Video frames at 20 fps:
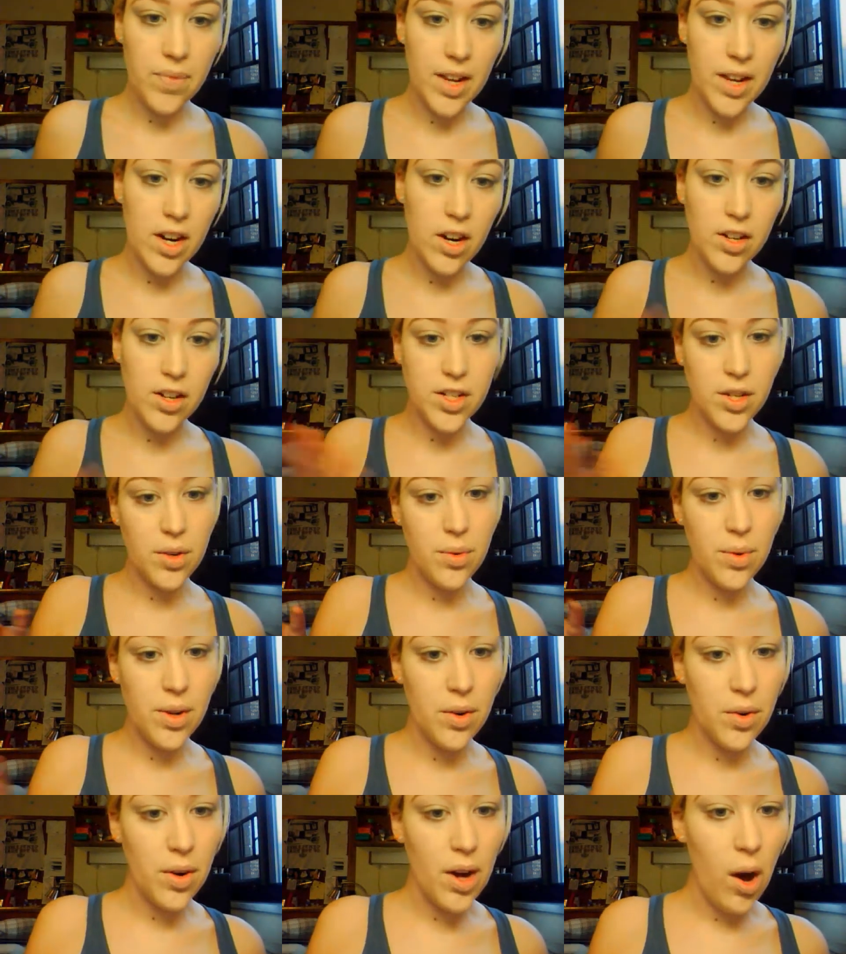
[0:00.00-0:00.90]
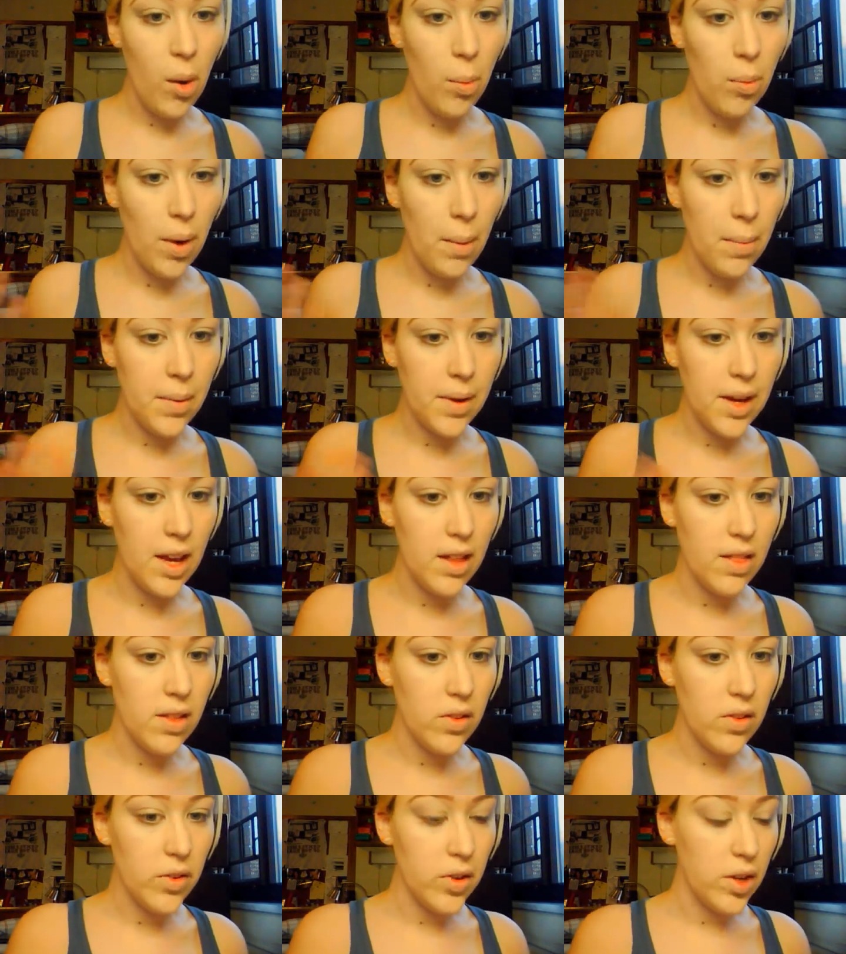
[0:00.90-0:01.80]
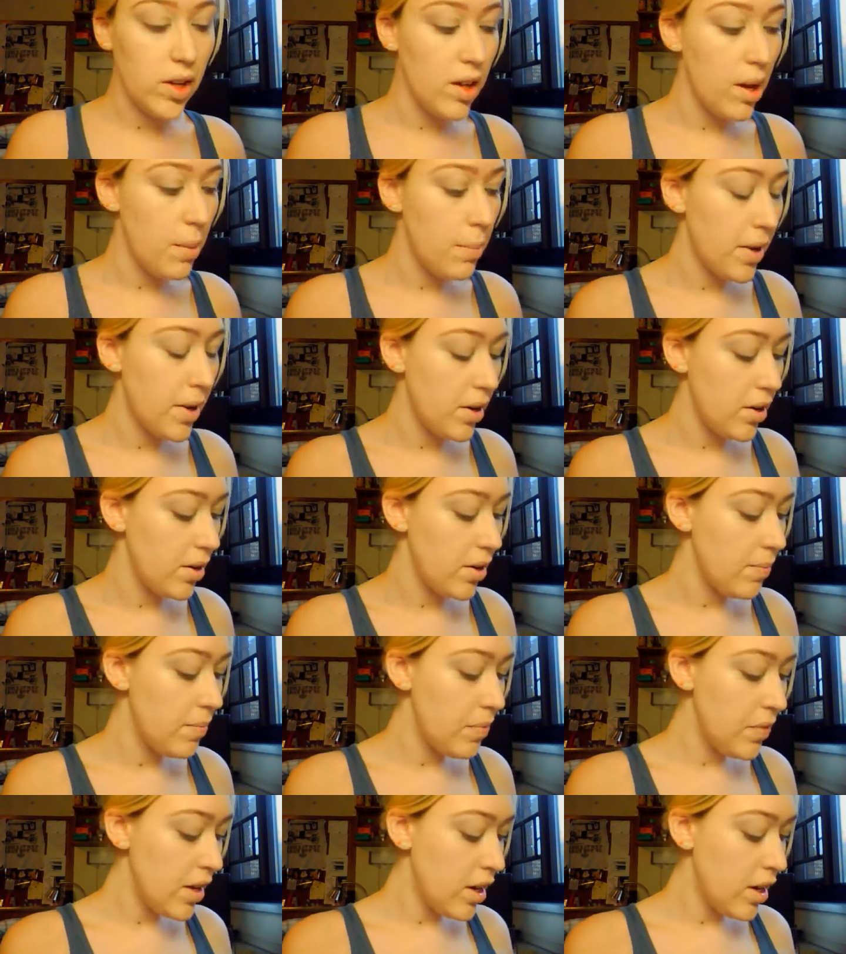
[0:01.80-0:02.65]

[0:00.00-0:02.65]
And also it'll help replicate the look a lot better.